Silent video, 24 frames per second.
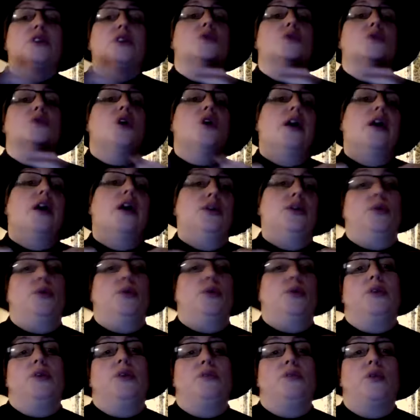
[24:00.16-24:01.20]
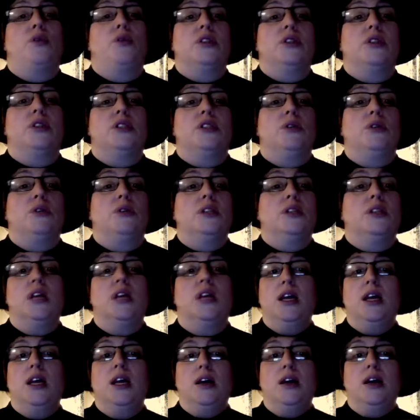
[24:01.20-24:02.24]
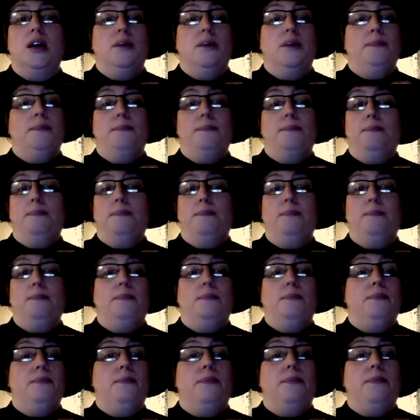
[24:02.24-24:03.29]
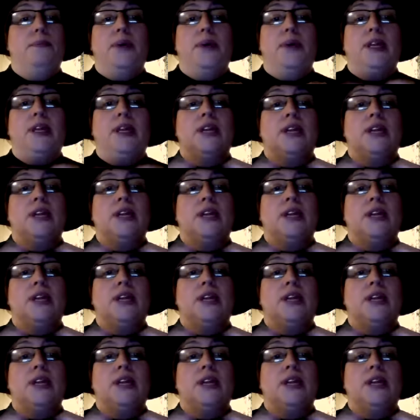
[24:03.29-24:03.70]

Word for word: were talking to her brother more than she was. Mm, but he